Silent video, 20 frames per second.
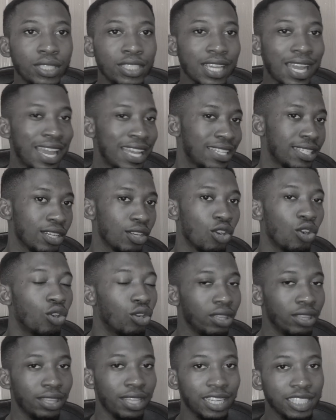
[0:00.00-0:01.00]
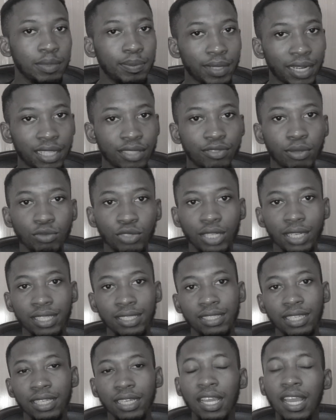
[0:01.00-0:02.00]
which I sell on that platform, you
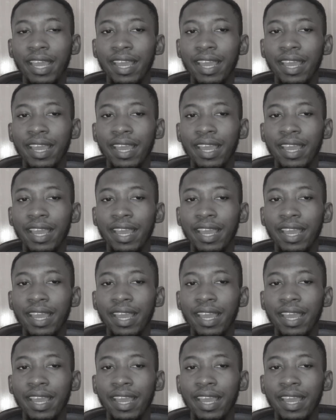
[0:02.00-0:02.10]
understand?